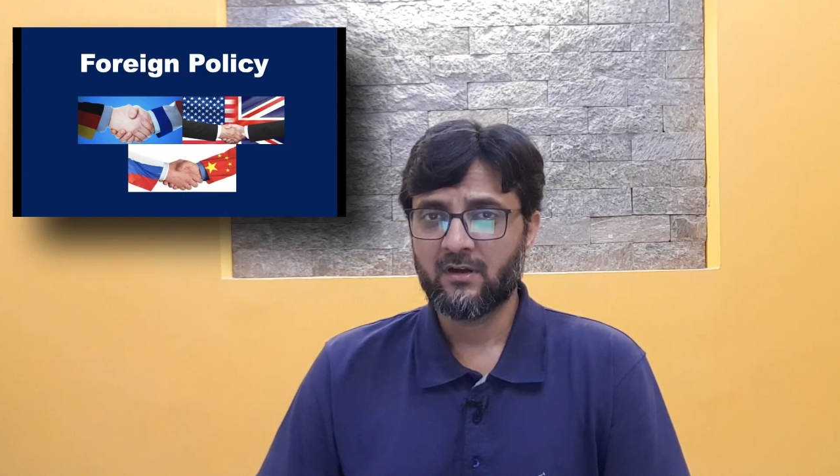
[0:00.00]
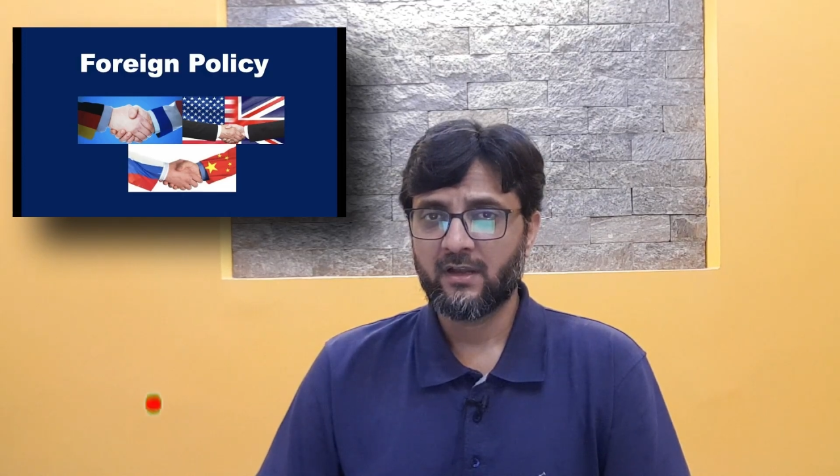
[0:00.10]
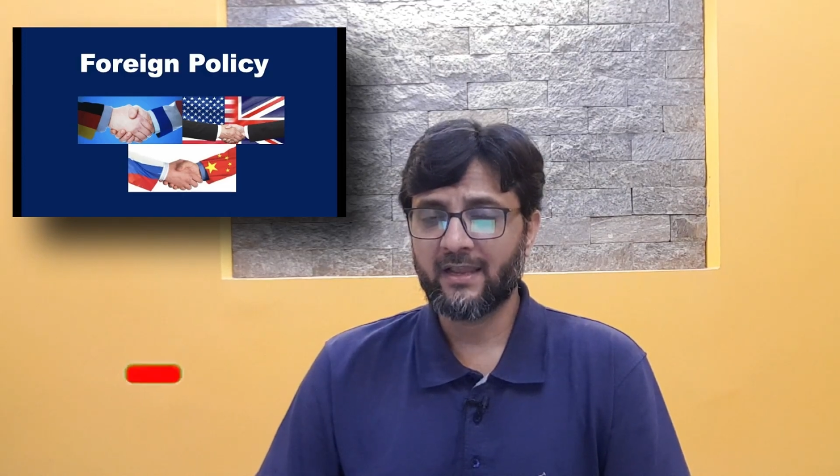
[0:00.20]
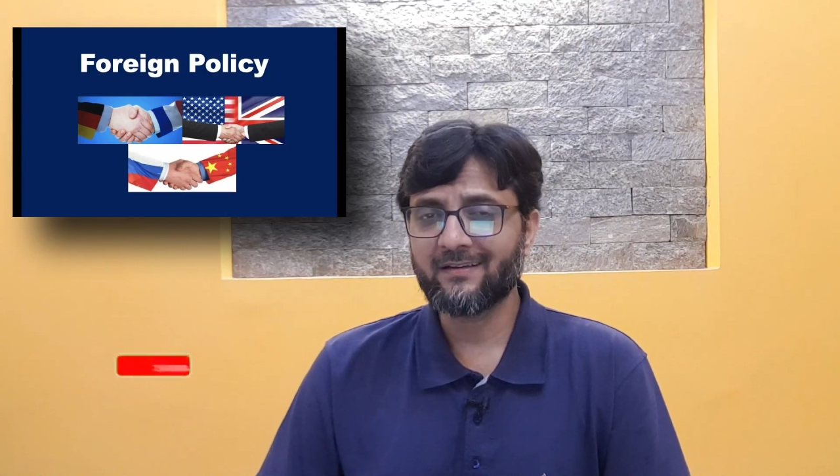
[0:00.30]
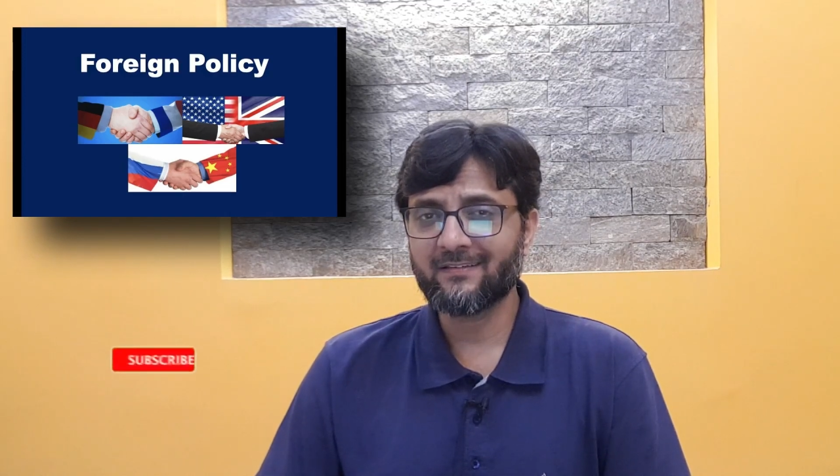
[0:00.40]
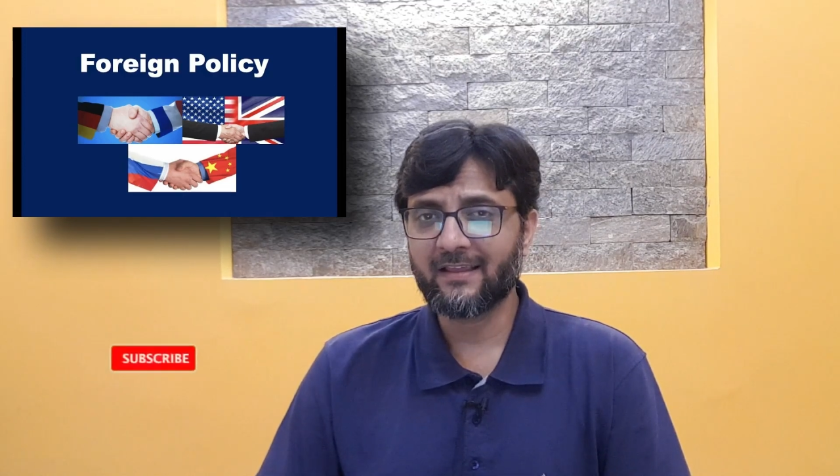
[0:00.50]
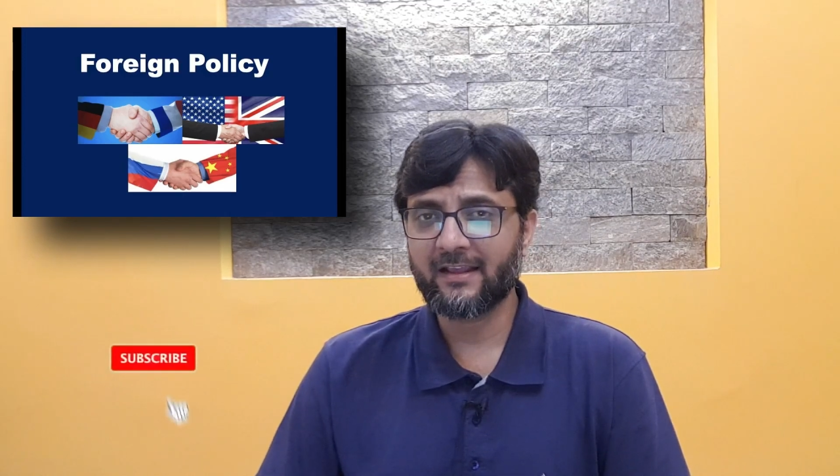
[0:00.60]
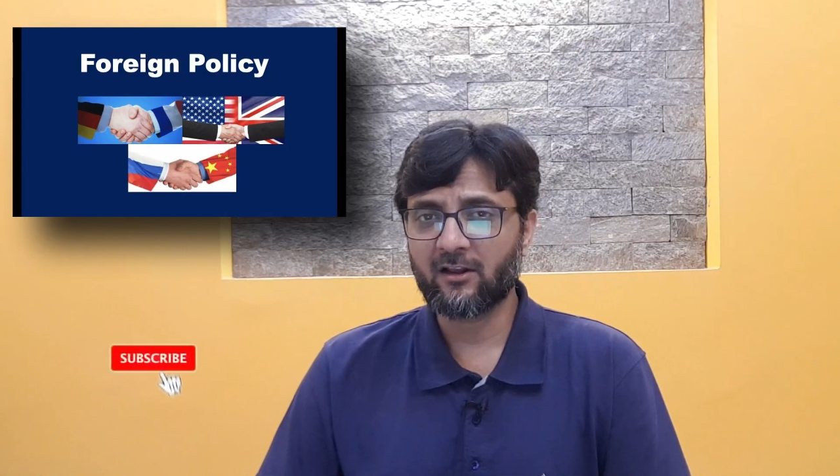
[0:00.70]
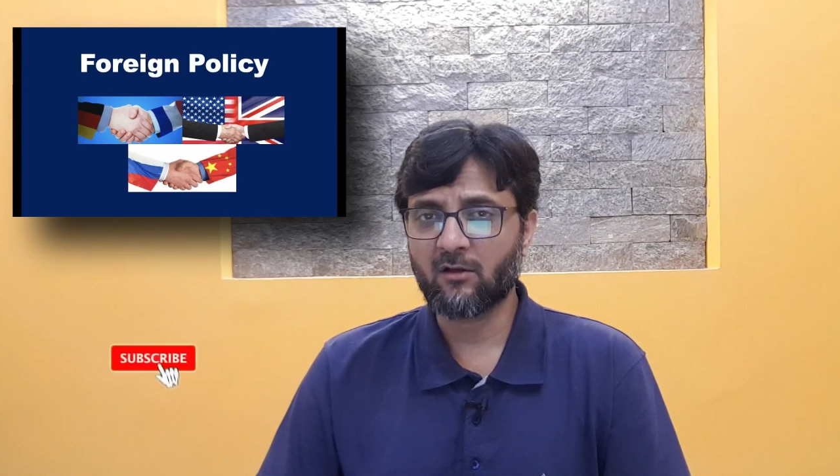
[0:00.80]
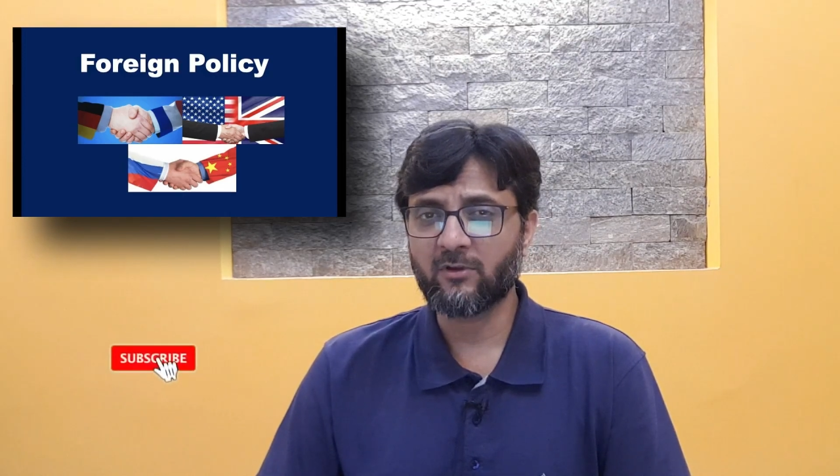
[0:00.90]
It is an
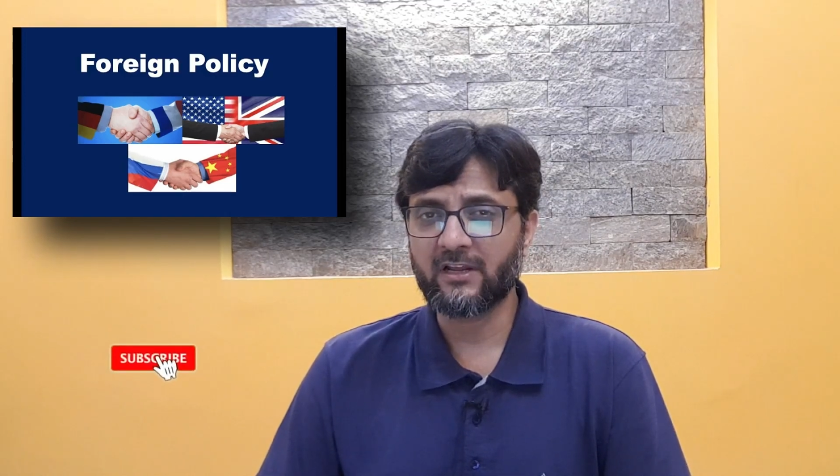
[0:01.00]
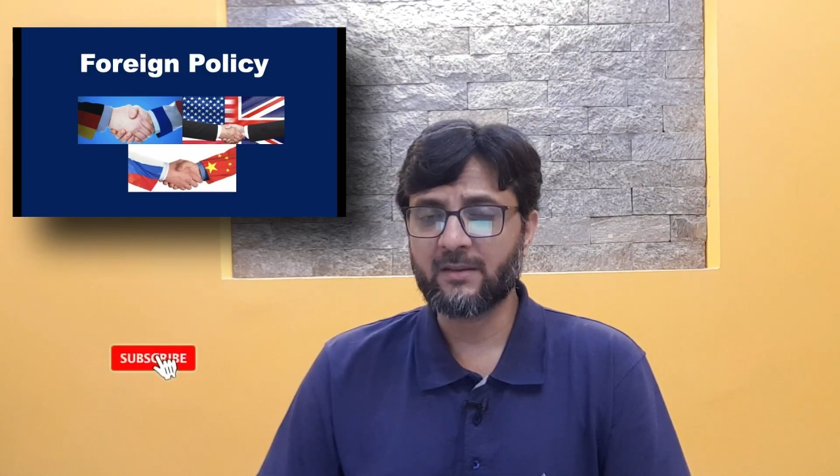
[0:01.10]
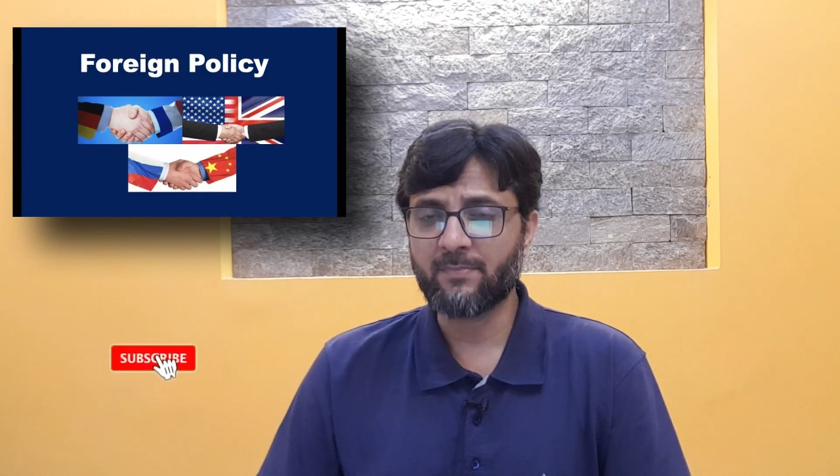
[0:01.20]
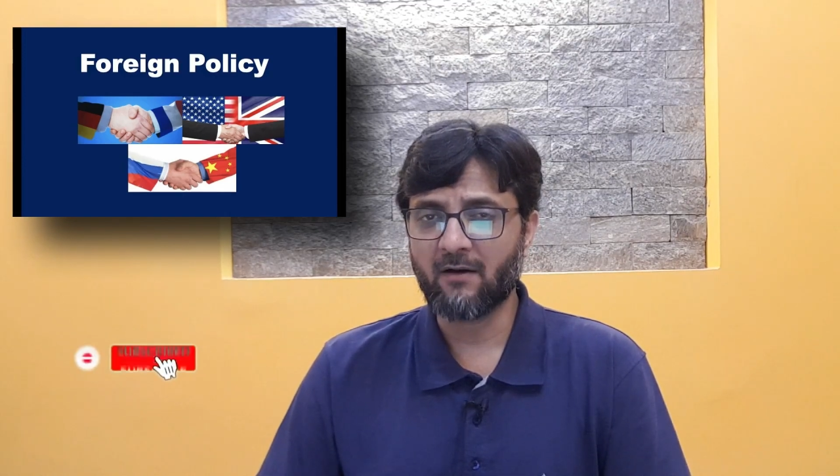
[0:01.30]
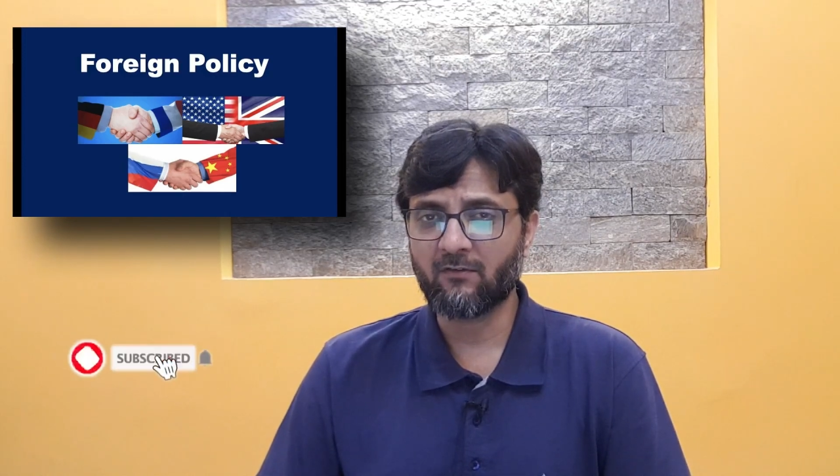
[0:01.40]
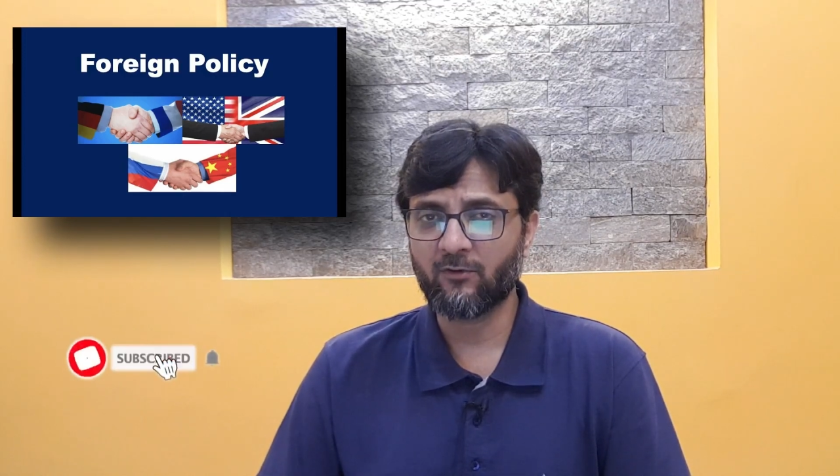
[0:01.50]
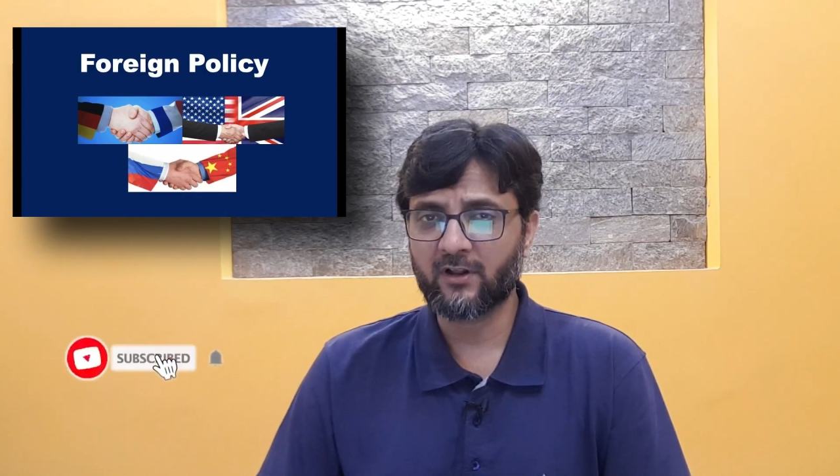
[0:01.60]
economically powerful